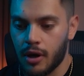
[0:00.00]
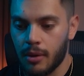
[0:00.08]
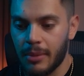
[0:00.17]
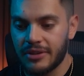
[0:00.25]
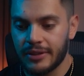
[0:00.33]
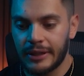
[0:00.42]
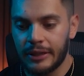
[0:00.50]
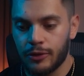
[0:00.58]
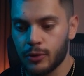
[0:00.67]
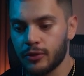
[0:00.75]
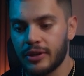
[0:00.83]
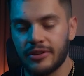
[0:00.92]
Basically,
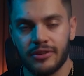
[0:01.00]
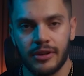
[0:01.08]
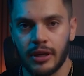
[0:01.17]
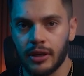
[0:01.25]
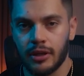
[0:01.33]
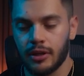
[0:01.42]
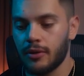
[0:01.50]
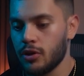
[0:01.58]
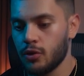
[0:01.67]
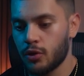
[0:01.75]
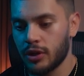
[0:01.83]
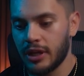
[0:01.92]
through this link,
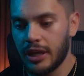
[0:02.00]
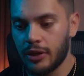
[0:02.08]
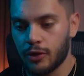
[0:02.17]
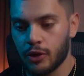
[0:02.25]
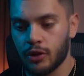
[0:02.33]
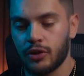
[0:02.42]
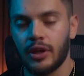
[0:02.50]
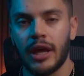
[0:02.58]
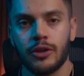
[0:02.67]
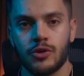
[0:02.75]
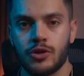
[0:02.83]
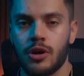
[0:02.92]
you can either
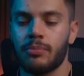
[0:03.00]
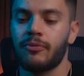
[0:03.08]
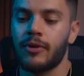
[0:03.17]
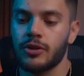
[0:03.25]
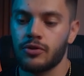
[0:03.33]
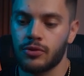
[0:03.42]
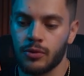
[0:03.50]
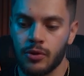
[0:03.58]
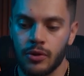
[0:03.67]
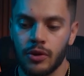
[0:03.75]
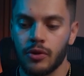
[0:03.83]
connect your Shopify store,